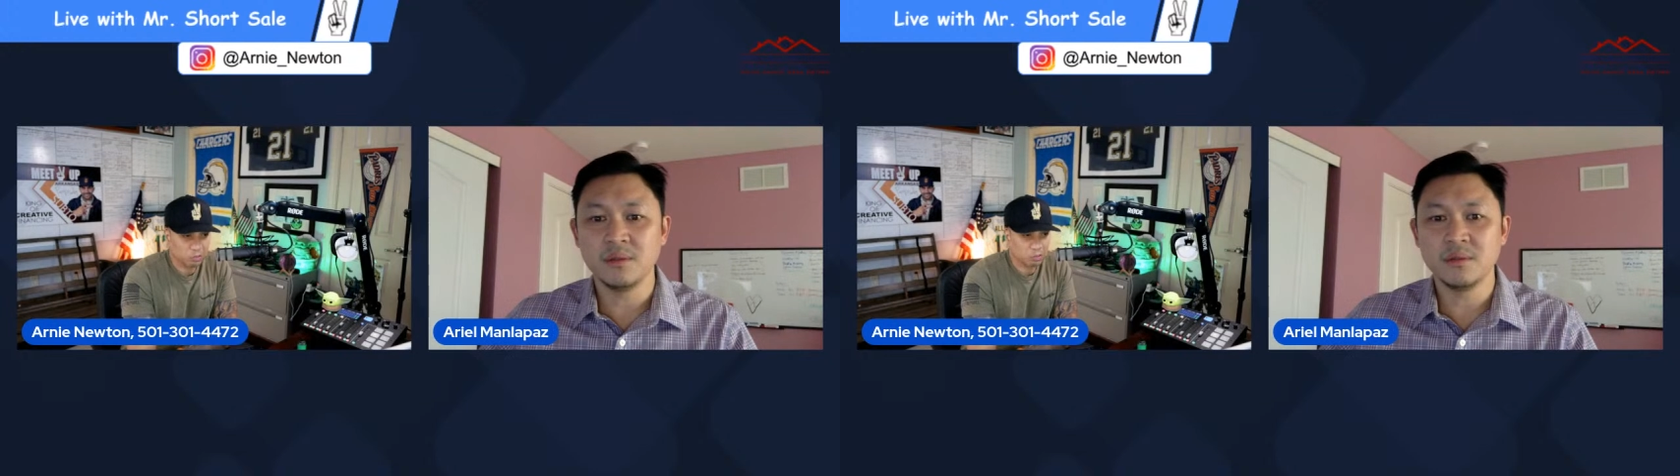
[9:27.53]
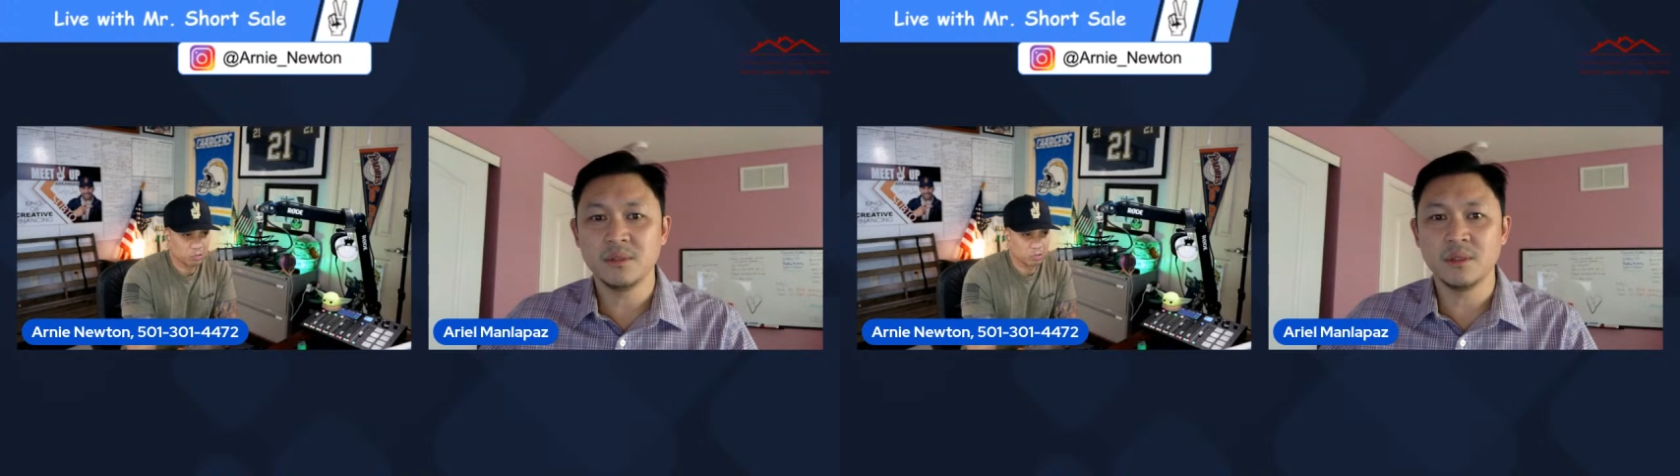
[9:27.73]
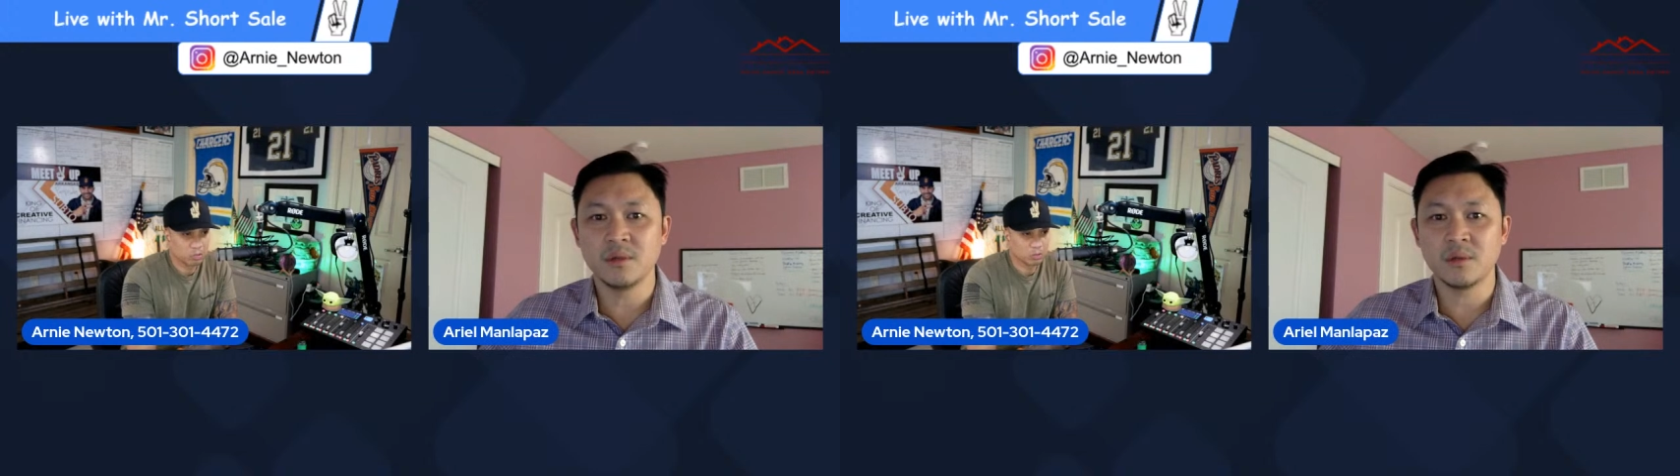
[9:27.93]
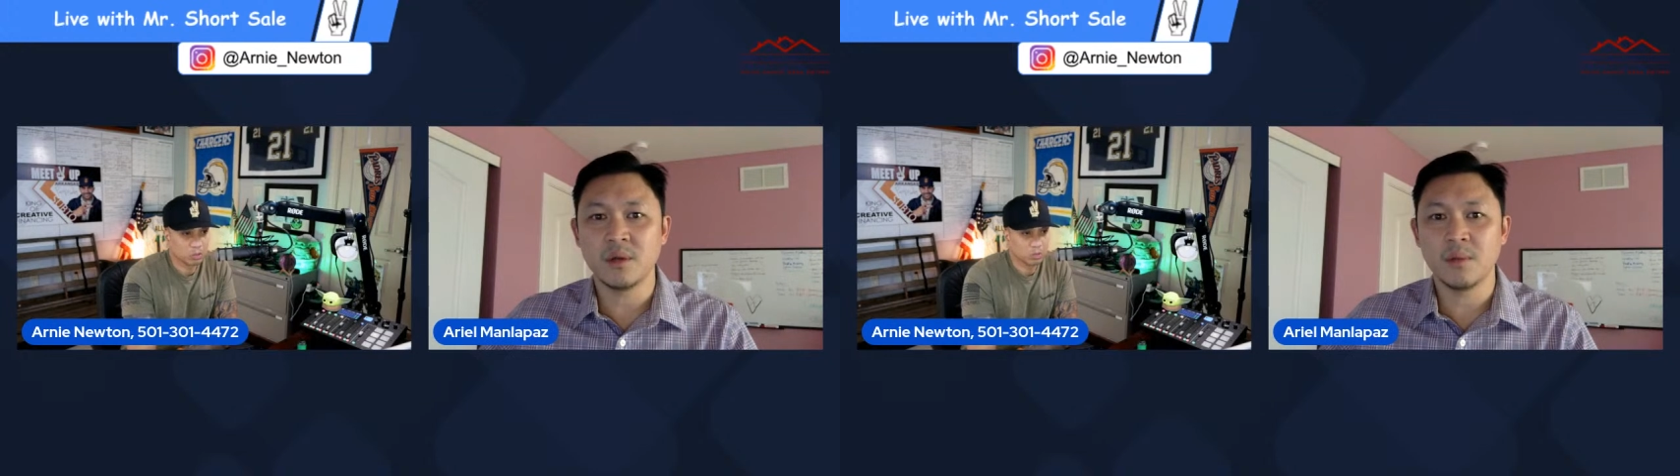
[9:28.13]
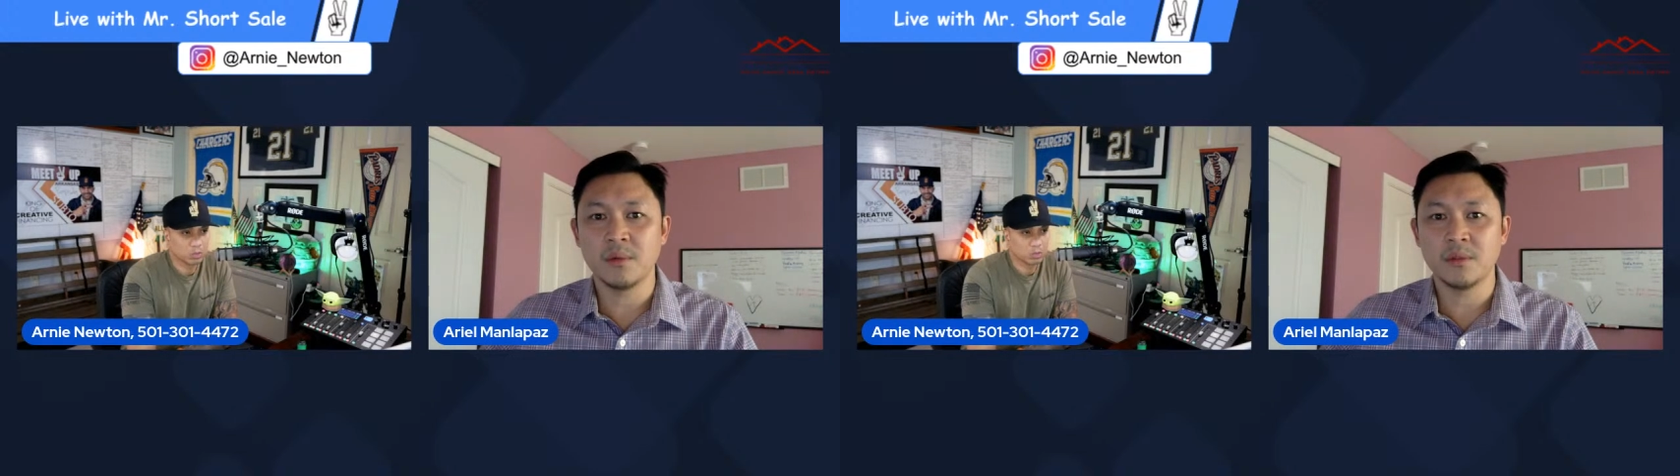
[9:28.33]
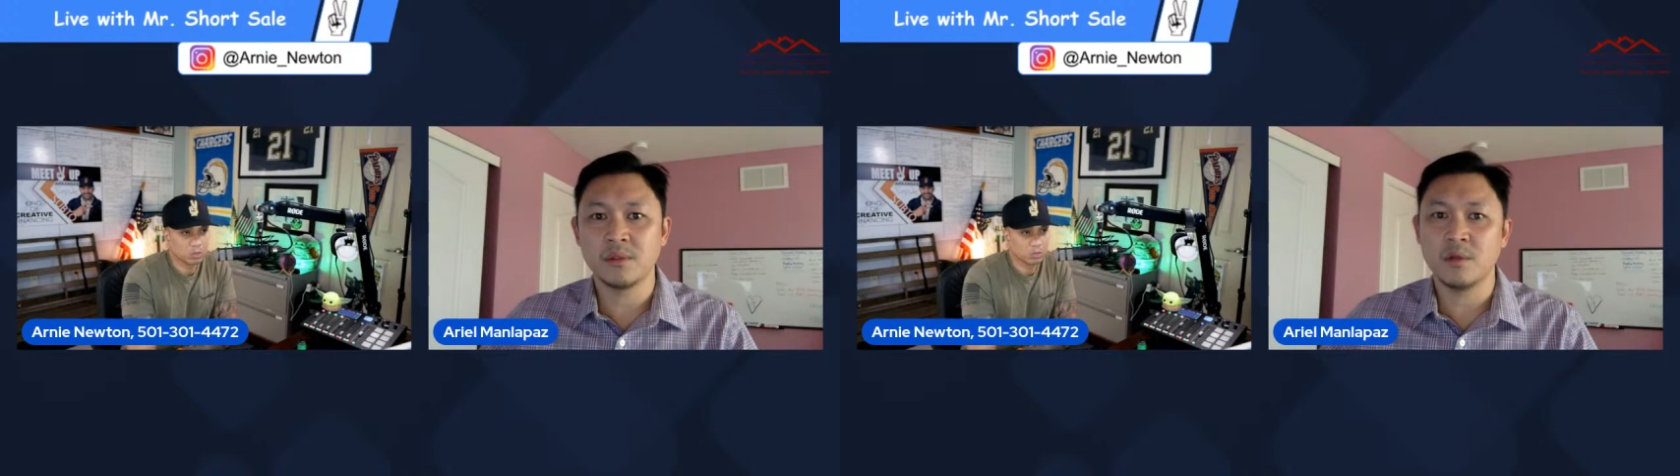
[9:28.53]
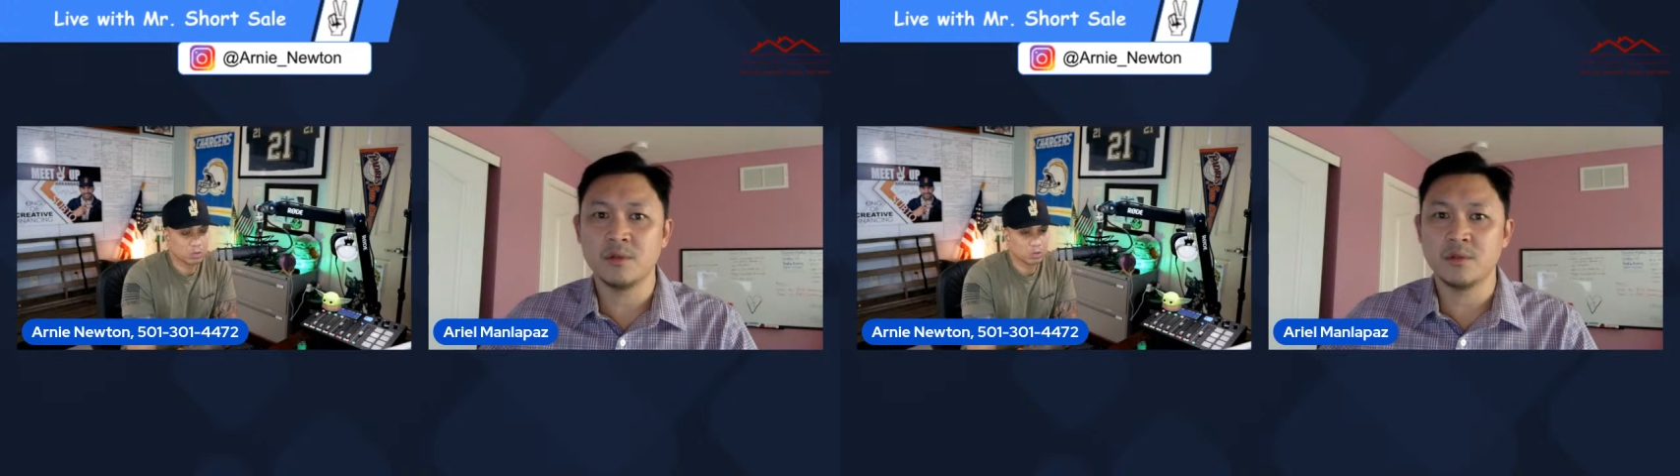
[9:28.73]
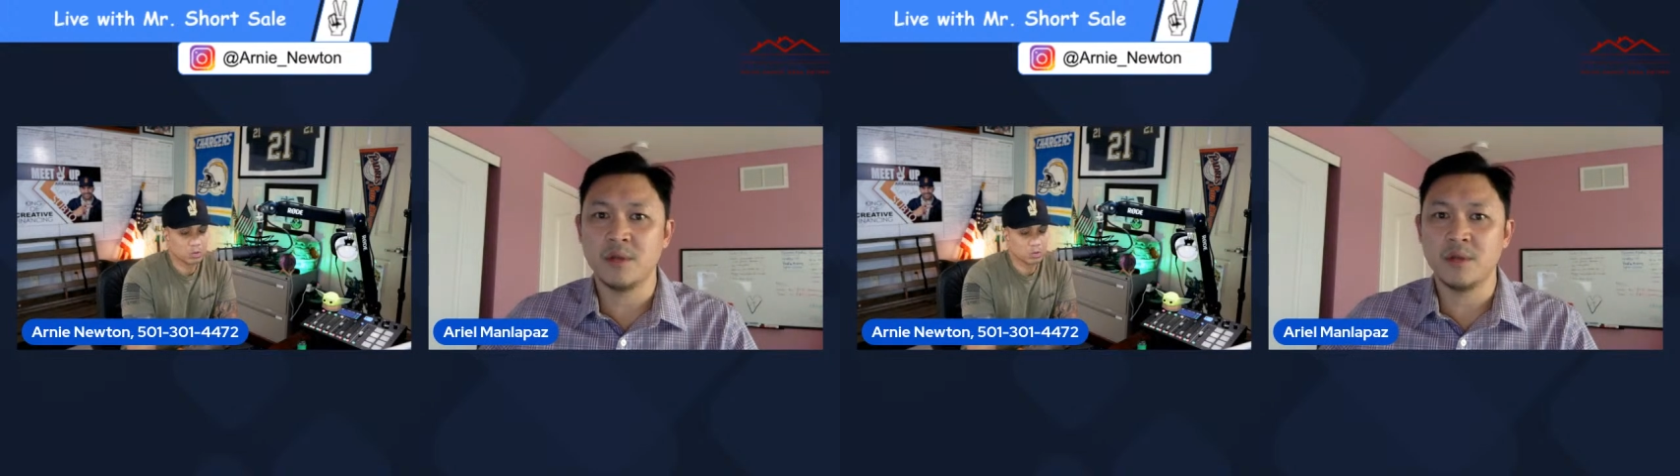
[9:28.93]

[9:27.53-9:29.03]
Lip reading: It's close to